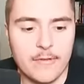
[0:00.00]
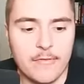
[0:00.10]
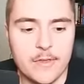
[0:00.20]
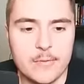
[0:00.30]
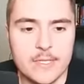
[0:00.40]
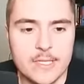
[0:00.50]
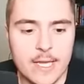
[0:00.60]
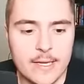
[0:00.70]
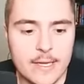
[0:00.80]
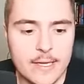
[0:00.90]
few
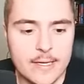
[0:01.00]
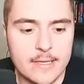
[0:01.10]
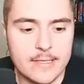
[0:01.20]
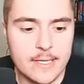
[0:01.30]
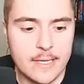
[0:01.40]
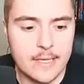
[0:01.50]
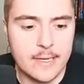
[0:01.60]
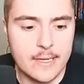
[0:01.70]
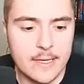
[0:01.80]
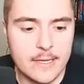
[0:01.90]
seconds,
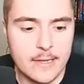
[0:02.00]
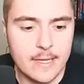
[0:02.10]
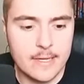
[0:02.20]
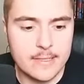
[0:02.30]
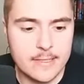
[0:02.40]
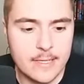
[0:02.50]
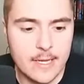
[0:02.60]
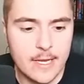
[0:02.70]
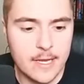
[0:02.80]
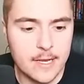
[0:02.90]
and let's
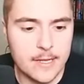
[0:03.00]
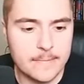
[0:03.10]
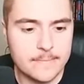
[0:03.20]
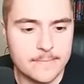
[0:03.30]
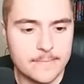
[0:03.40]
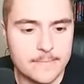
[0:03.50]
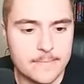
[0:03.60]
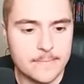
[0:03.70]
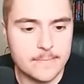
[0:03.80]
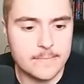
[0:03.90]
hit it
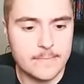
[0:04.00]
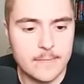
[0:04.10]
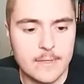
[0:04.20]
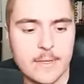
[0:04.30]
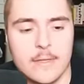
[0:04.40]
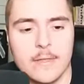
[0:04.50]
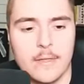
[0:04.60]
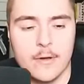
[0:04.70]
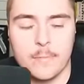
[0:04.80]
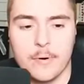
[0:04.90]

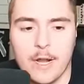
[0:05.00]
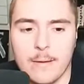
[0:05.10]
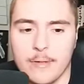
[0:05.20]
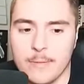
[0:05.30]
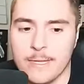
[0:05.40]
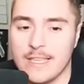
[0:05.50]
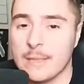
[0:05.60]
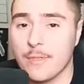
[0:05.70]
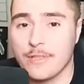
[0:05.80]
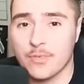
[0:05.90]
no problem
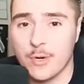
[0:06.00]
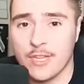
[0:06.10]
in within 20